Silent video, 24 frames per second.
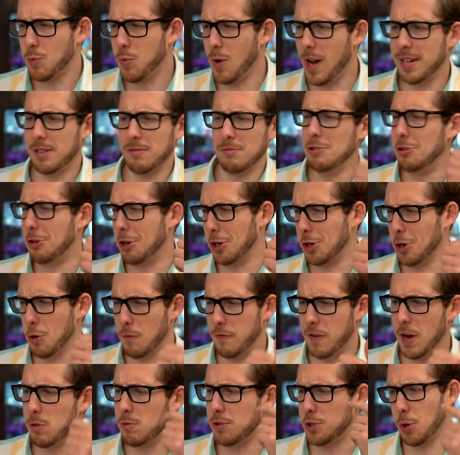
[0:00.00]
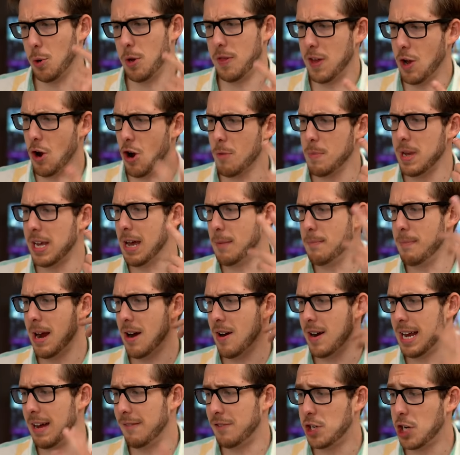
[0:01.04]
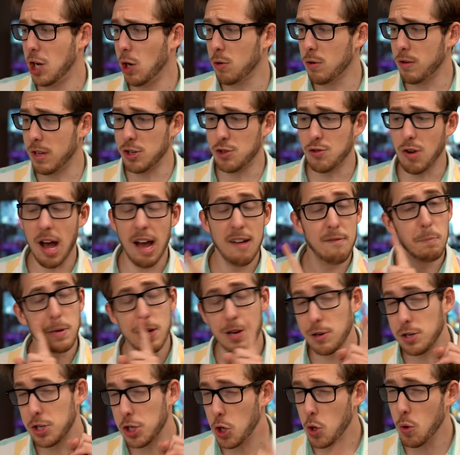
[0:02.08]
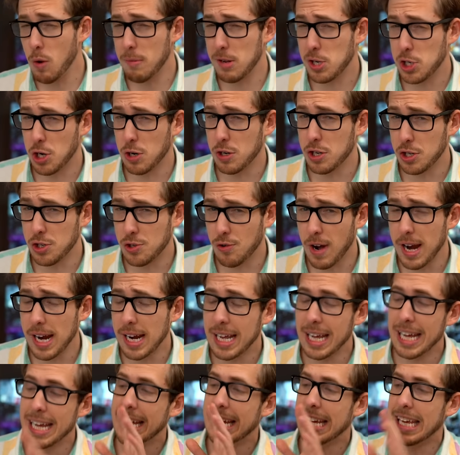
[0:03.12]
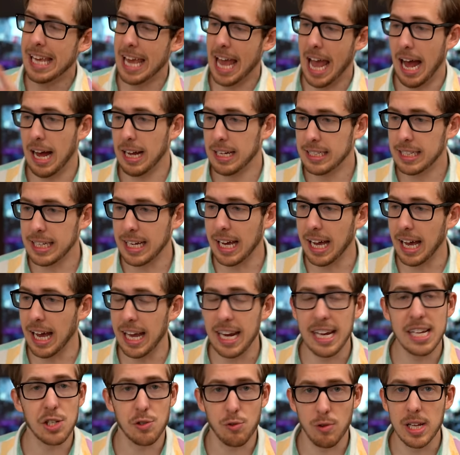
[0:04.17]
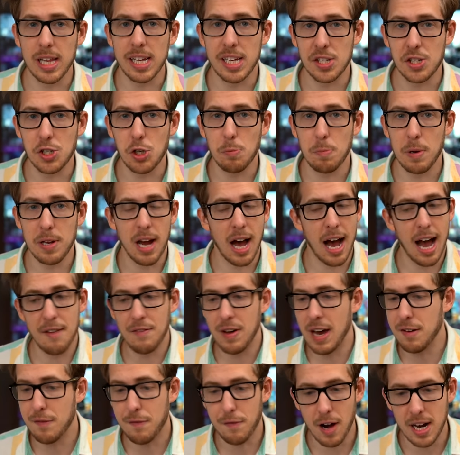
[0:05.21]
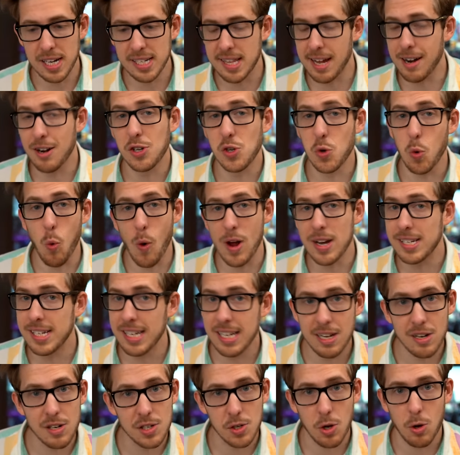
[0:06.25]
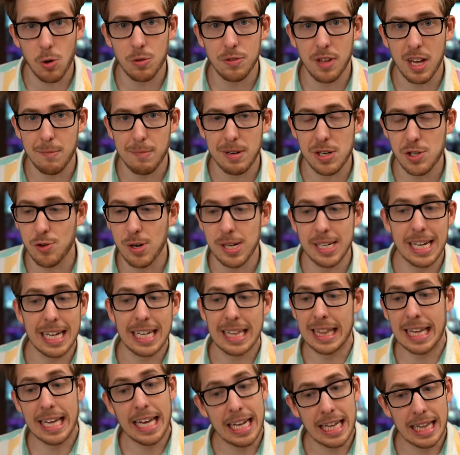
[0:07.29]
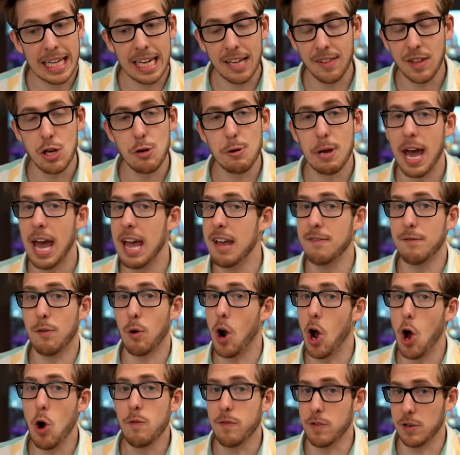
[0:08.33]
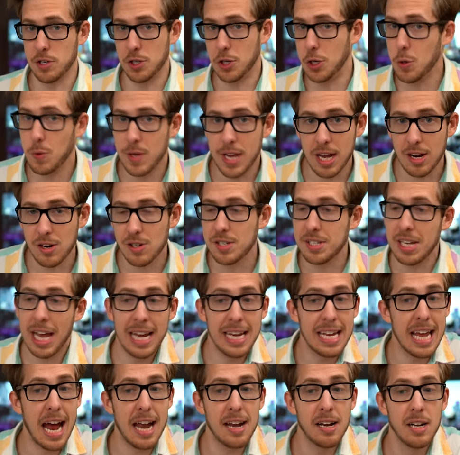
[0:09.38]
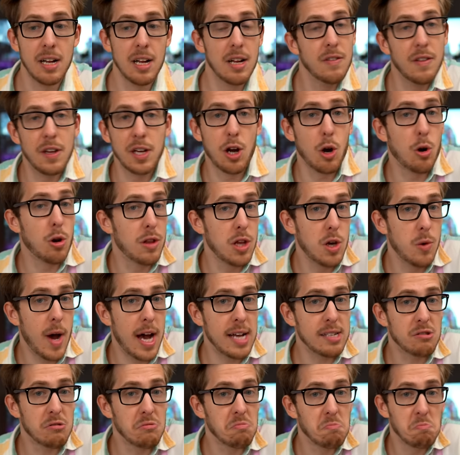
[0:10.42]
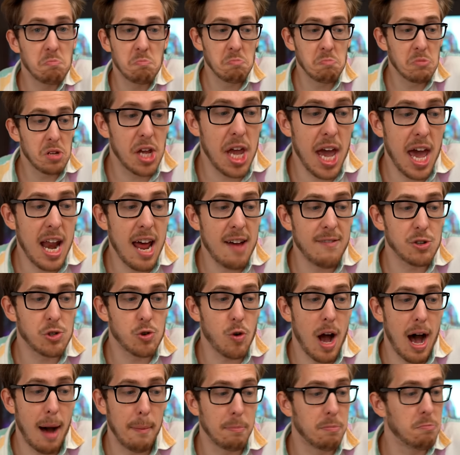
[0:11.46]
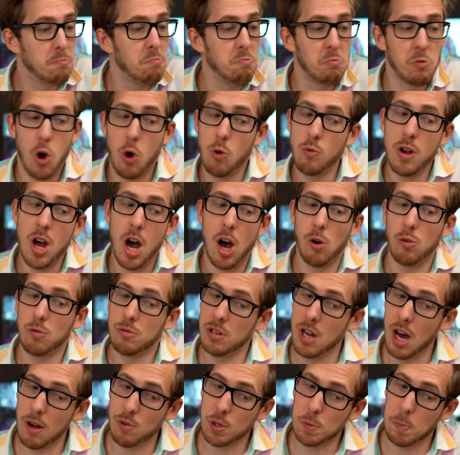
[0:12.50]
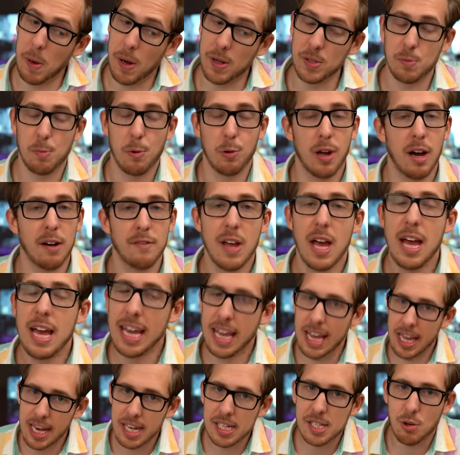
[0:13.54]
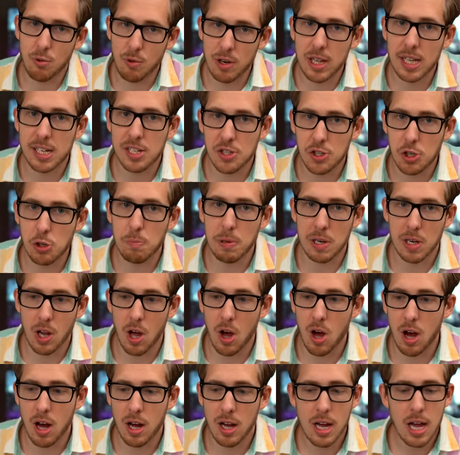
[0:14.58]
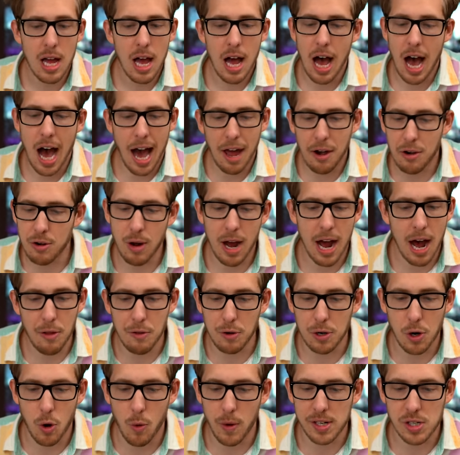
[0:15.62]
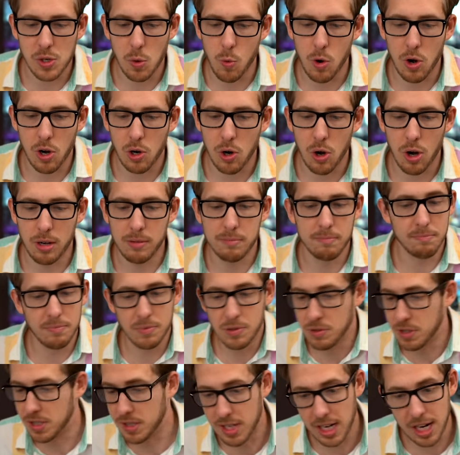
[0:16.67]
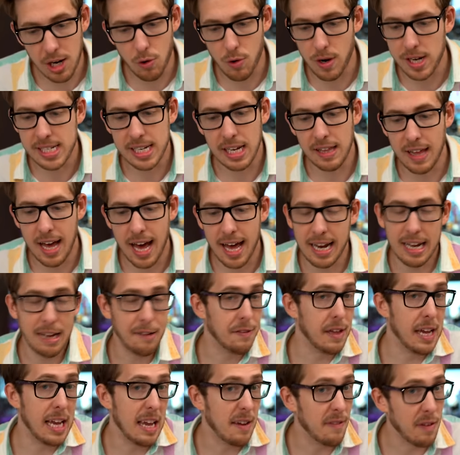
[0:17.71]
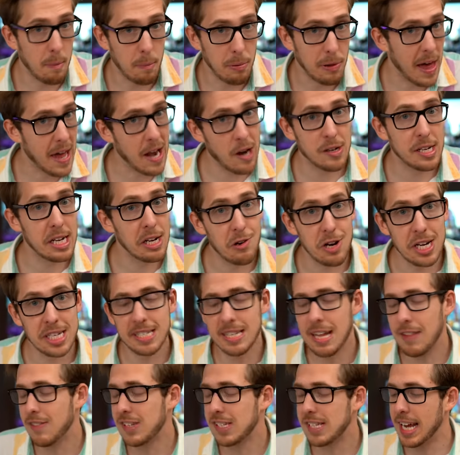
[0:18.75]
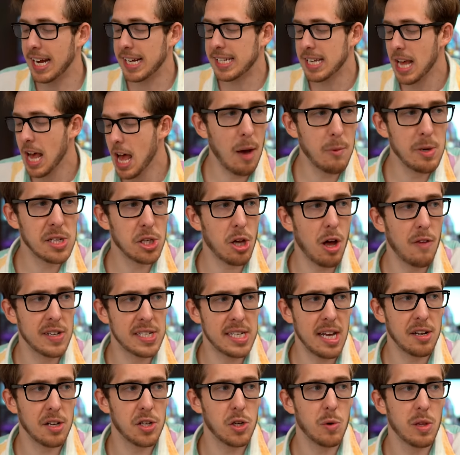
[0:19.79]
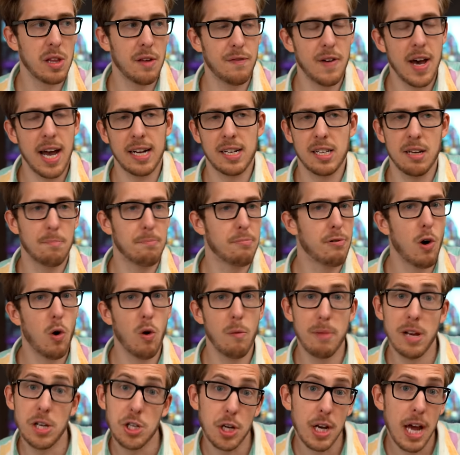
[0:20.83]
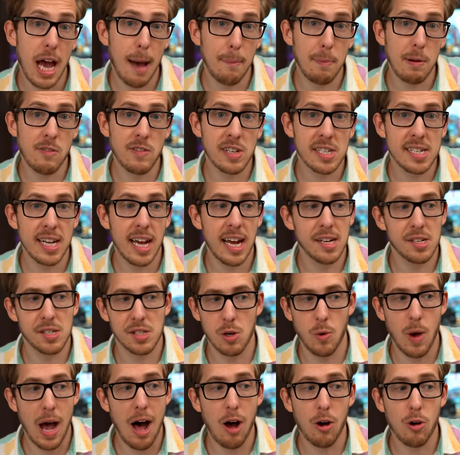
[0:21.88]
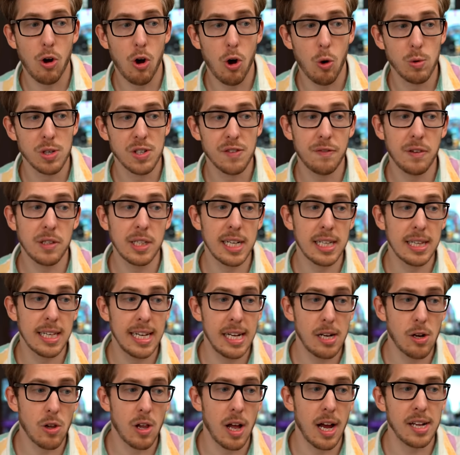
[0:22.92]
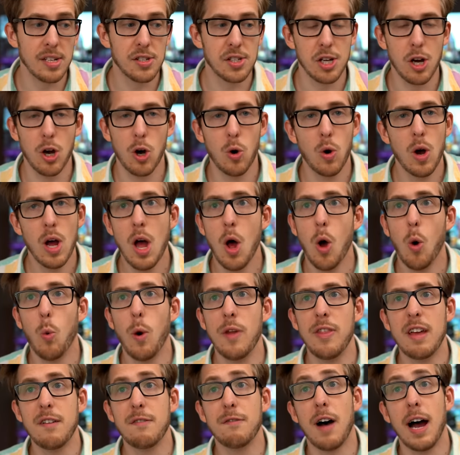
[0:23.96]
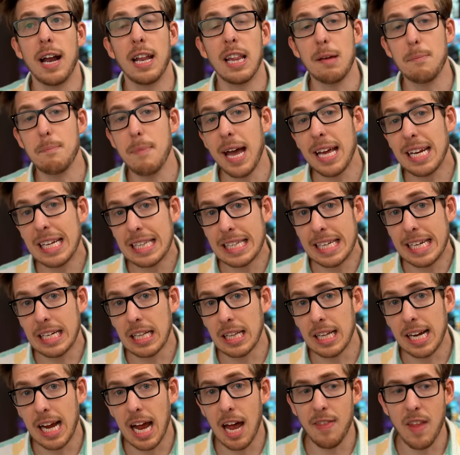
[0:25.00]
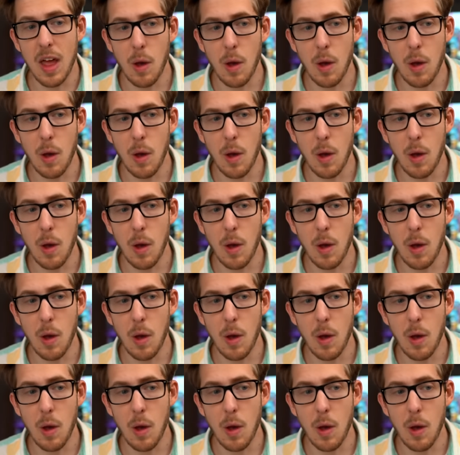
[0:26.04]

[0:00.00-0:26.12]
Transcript: what? You can go vote, join the army, get married, have children and drive, but you're too immature to drink? Yeah. It, it is really stupid. I've had friends that are twenty years old that have been drinking legally in the U K for over two years and yet they go to the U S, can't have a drop. Oh no, not responsible enough. It is a really stupid law. I don't know how they're going to work on decreasing that, if they even plan on decreasing that in the state. Now, I always thought this had to do with the fact that prohibition happened in the States, so alcohol was fully illegal, and so when they finally made it legal again,